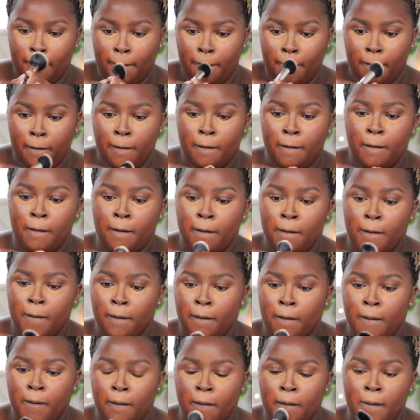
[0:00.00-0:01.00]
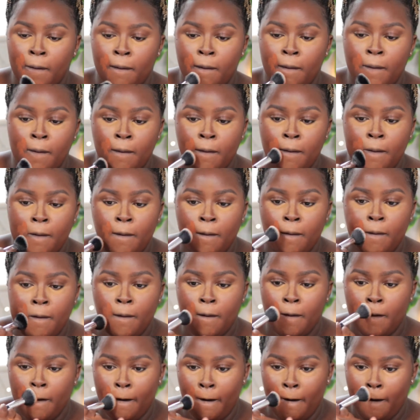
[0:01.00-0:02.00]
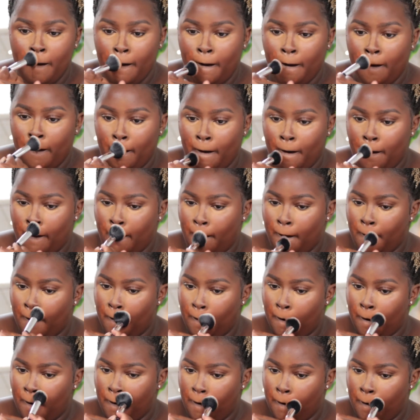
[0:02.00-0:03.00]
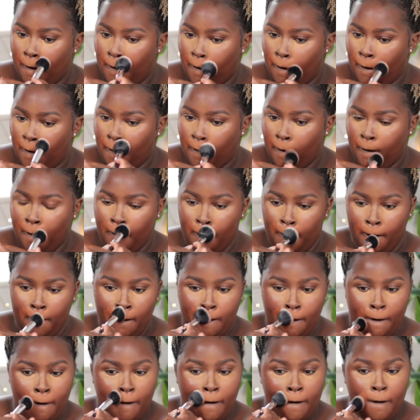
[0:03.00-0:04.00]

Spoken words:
No one is speaking in this clip.